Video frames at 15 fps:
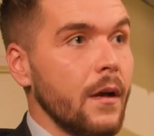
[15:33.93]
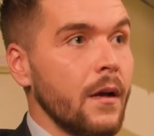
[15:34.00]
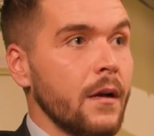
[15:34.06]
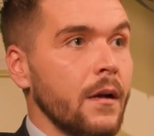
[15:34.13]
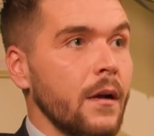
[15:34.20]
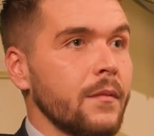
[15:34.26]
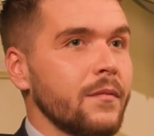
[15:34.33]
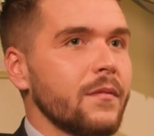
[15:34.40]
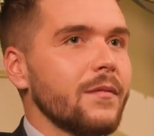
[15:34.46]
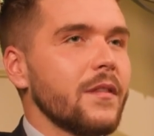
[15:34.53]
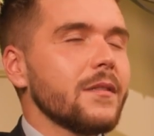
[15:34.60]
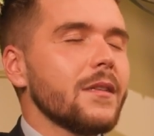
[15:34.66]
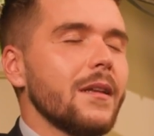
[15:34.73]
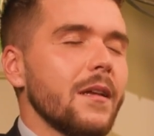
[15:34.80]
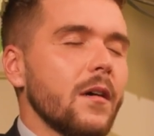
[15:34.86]

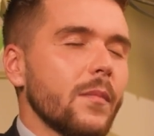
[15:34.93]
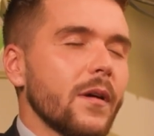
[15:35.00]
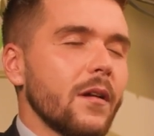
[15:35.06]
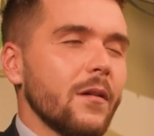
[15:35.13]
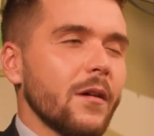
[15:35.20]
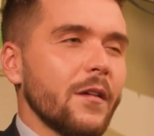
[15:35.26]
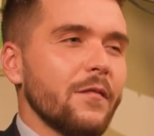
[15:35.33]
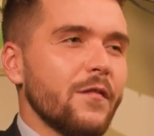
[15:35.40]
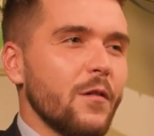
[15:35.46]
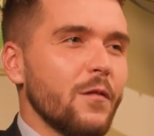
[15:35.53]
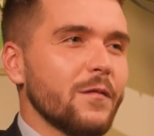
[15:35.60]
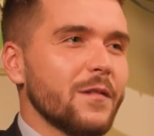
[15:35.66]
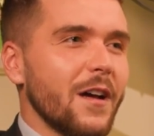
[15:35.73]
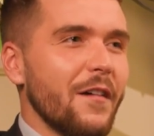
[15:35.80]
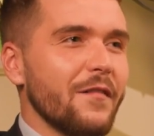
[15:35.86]
There's a little bit of luck
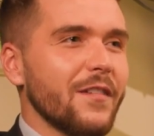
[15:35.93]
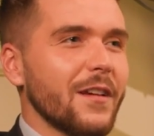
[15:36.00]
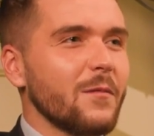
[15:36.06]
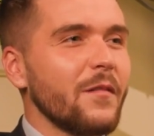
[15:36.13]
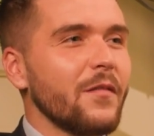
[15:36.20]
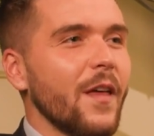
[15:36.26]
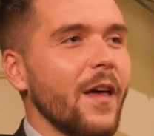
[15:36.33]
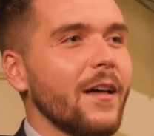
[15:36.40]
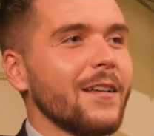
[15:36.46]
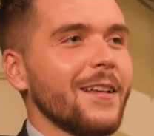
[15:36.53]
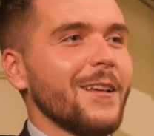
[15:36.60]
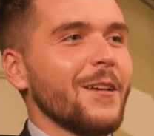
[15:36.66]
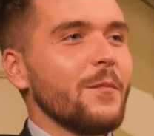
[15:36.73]
involved, I think, with that.